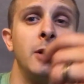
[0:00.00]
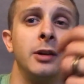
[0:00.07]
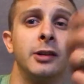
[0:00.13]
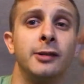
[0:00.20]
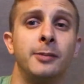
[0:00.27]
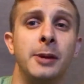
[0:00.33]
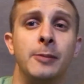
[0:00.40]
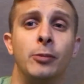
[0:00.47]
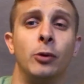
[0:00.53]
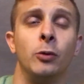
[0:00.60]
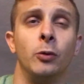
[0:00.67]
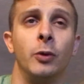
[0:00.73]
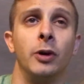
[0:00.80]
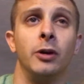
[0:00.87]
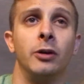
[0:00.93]
Because
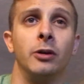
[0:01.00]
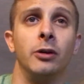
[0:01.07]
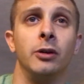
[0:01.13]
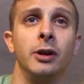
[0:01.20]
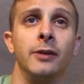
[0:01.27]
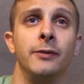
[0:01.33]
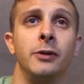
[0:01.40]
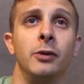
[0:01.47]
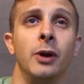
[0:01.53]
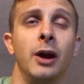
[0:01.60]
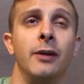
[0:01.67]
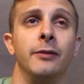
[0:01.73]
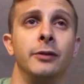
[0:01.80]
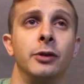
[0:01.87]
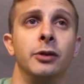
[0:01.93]
people will, if you
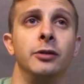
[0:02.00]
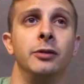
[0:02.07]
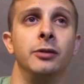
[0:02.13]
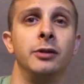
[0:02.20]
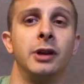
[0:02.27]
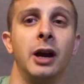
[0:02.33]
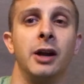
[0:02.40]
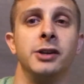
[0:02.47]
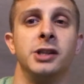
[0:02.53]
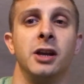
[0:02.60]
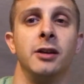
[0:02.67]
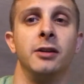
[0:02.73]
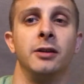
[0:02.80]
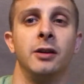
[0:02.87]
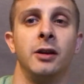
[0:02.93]
have good
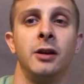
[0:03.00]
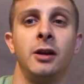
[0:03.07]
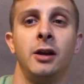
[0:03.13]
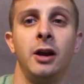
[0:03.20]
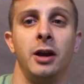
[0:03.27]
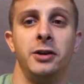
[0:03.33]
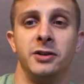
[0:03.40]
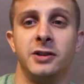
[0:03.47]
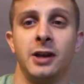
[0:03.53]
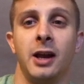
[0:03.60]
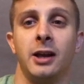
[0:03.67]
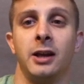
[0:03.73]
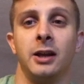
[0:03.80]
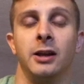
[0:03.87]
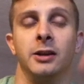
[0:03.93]
content and you're
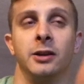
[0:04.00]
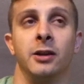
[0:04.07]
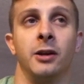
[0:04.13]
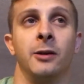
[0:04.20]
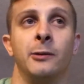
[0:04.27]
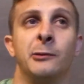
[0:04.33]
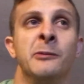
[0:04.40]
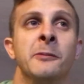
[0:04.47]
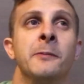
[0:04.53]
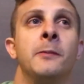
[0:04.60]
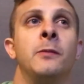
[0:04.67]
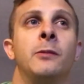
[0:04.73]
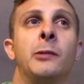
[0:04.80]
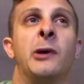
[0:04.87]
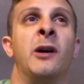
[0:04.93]
tagging in there,
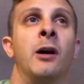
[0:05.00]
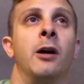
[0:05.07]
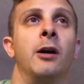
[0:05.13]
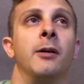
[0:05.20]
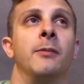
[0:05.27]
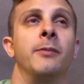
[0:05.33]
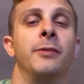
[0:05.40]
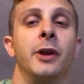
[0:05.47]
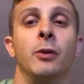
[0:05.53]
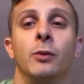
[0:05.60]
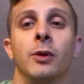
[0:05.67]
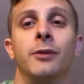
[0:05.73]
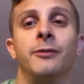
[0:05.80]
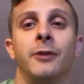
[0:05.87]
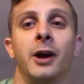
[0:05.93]
they
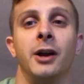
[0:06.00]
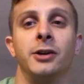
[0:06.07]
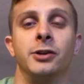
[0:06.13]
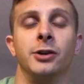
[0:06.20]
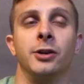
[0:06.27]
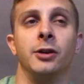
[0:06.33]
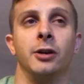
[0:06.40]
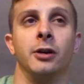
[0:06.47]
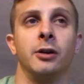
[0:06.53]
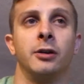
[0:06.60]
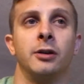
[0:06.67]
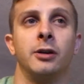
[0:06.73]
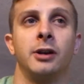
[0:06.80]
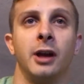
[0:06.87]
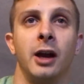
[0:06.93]
will find your
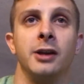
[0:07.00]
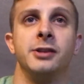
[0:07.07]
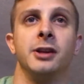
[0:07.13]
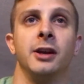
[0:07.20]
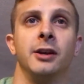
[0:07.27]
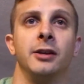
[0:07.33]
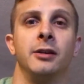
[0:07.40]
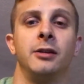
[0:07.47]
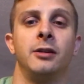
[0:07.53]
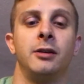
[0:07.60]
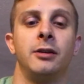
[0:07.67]
content.